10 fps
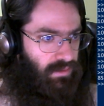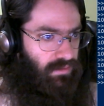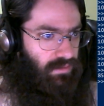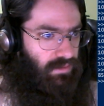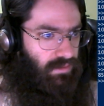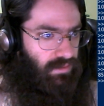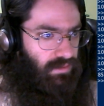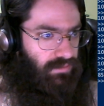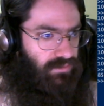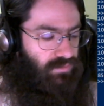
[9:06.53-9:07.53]

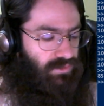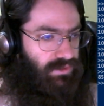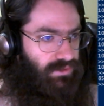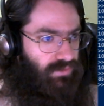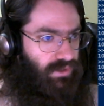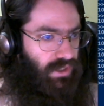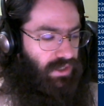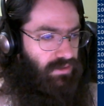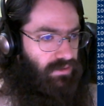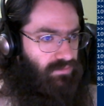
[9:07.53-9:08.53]
Assumes discrete
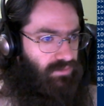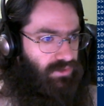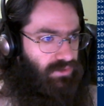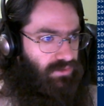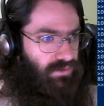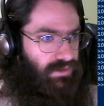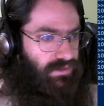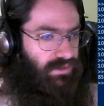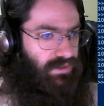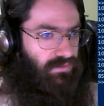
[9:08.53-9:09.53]
data and returns a
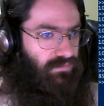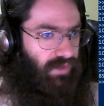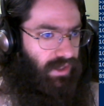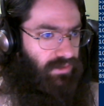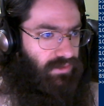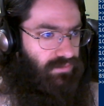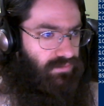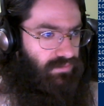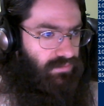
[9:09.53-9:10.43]
single value.